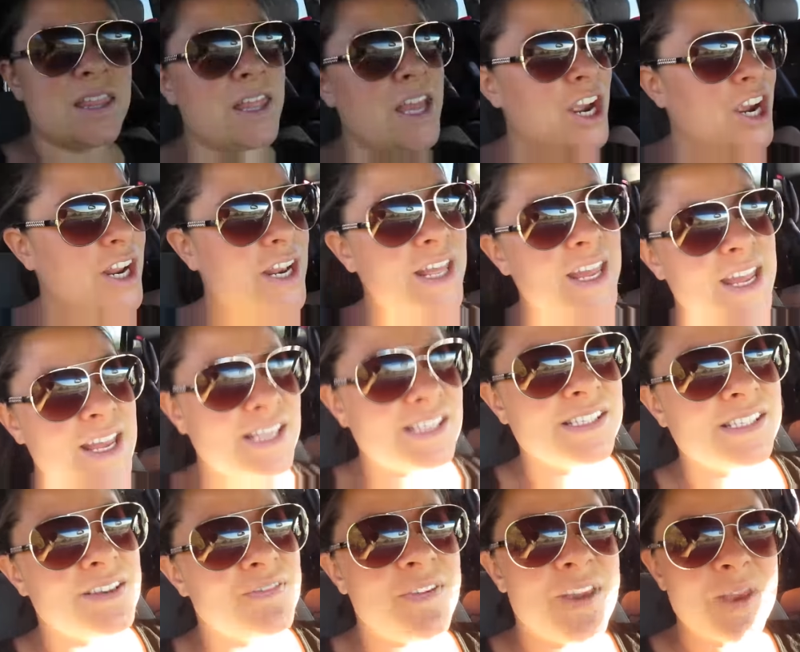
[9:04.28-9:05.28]
There it is,
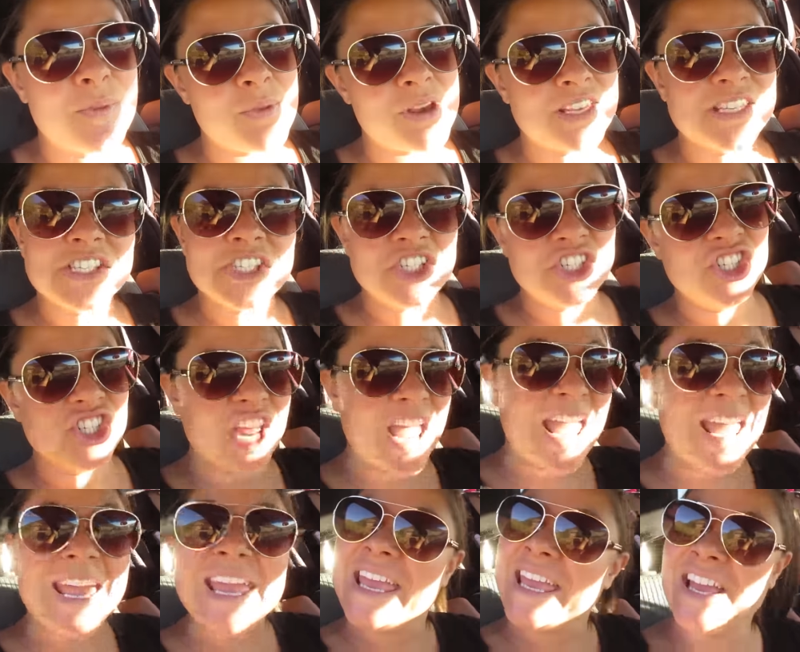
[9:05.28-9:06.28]
the famous
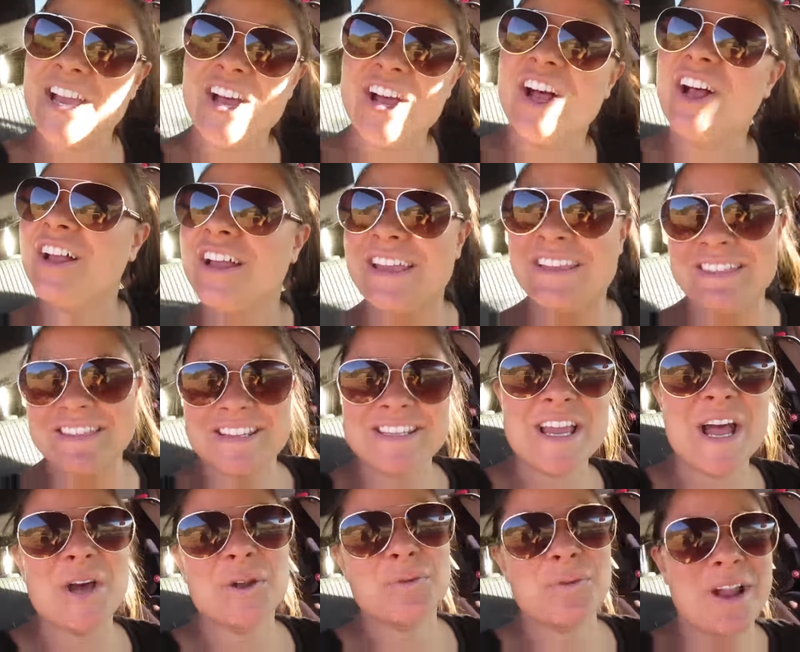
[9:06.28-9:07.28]
J Hill in the
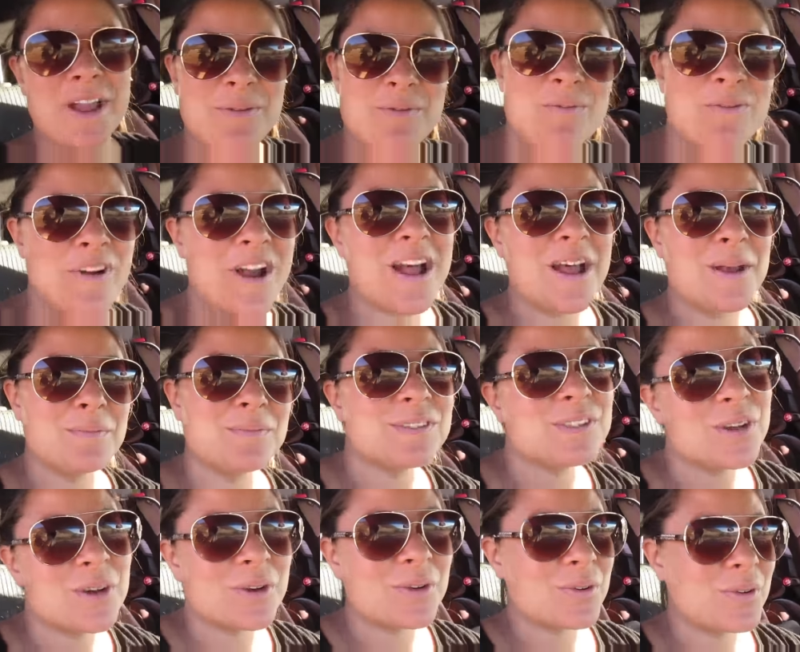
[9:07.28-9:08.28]
town where I'm from. So
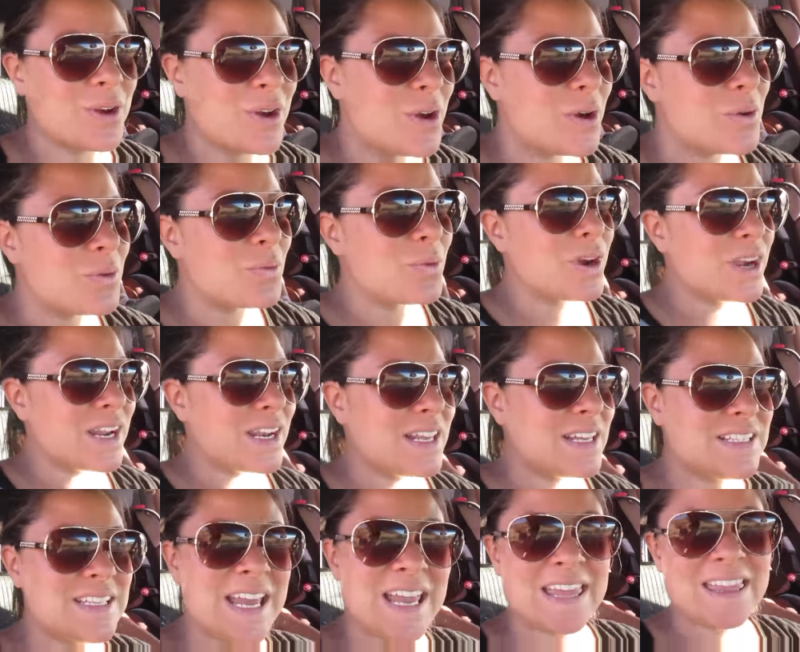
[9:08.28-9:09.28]
oh, we're gonna
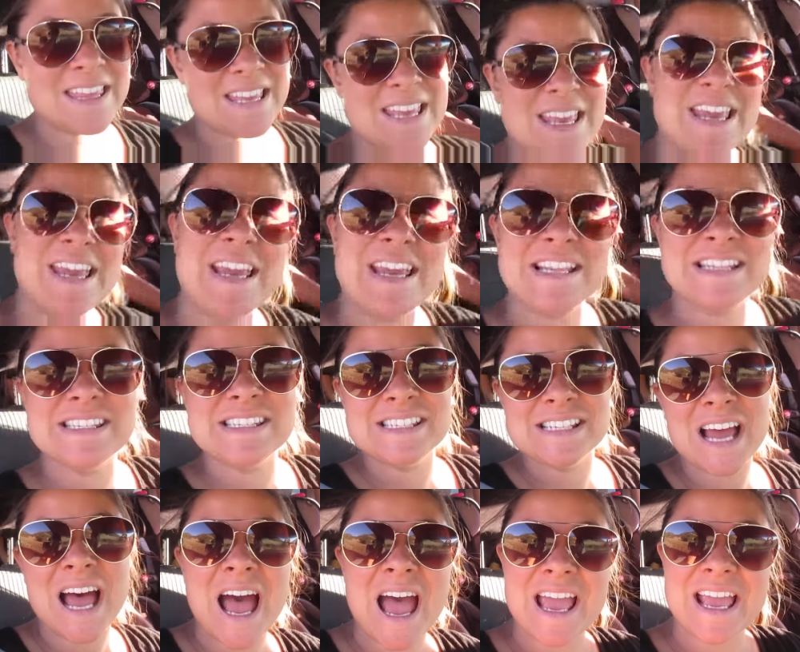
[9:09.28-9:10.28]
take the kids to
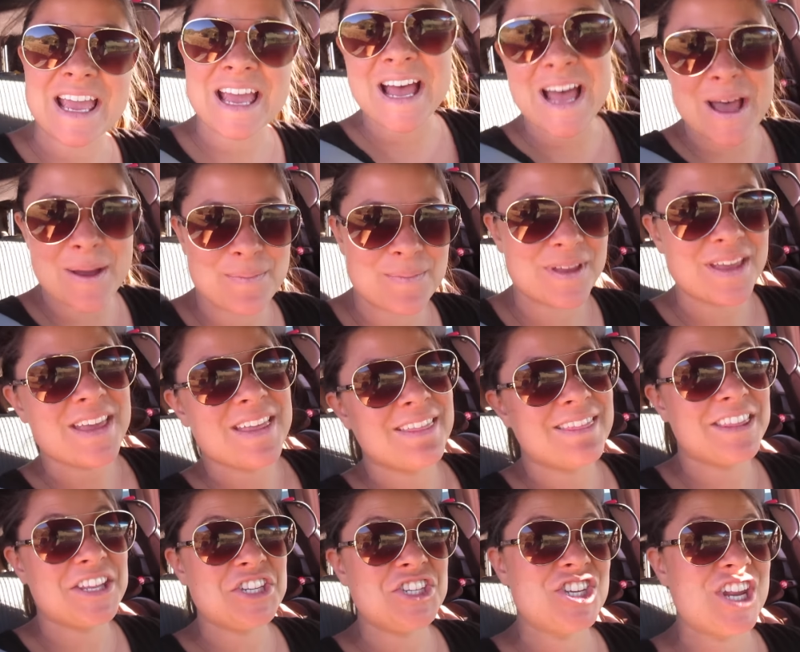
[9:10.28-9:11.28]
hike up whoa,
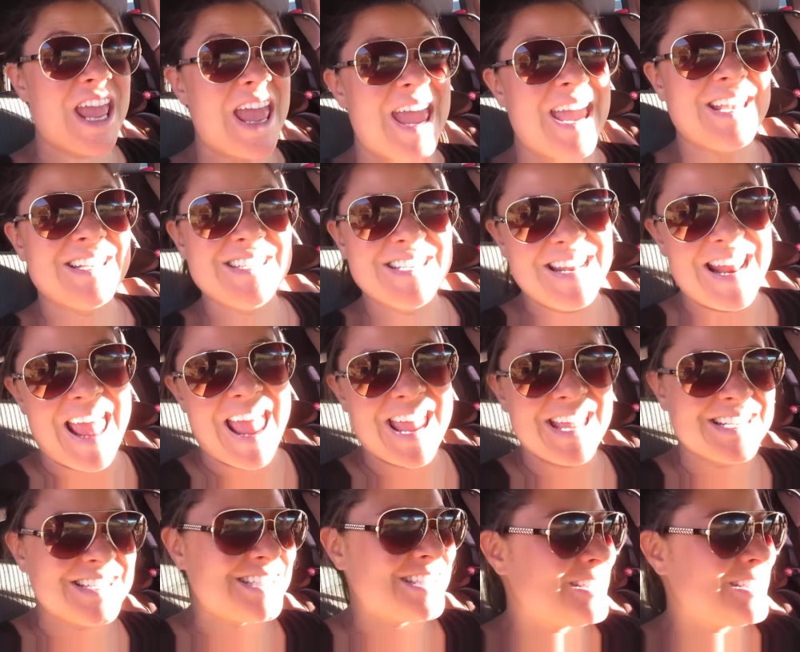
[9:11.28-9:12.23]
the J that? tonight.